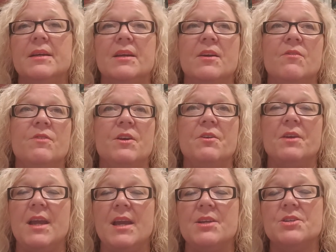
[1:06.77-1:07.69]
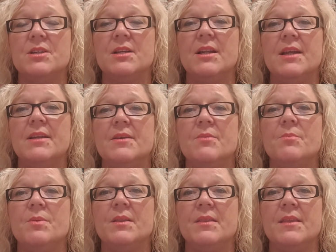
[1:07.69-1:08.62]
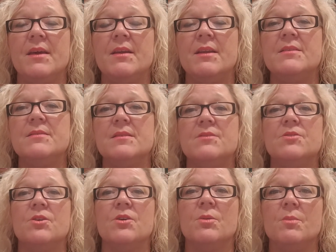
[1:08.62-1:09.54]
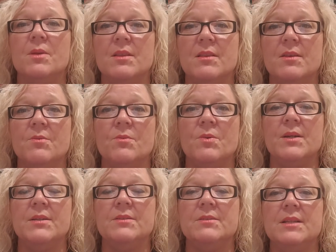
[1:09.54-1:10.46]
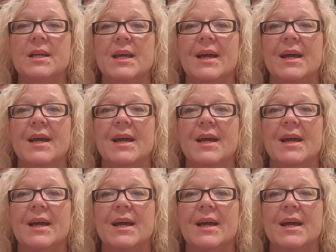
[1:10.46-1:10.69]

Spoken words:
a variation letter, but that is the document that will